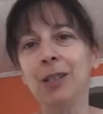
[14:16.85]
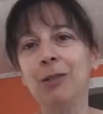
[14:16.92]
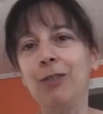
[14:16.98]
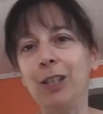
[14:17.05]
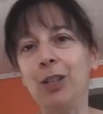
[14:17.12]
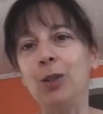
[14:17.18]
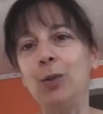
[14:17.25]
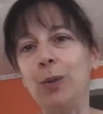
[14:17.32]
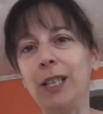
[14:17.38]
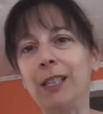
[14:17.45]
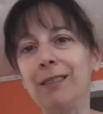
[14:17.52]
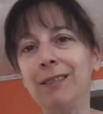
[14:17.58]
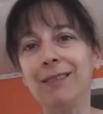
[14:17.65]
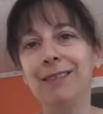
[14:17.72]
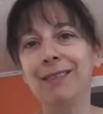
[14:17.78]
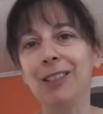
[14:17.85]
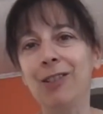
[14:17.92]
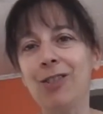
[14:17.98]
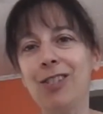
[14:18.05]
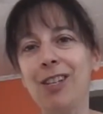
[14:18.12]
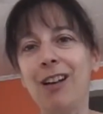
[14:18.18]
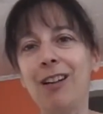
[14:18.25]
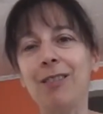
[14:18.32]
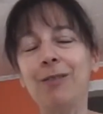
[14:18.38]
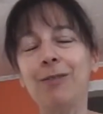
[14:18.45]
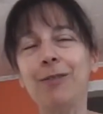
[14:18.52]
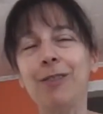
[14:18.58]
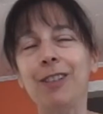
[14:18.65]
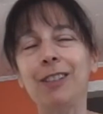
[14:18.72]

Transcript: renewing yourself,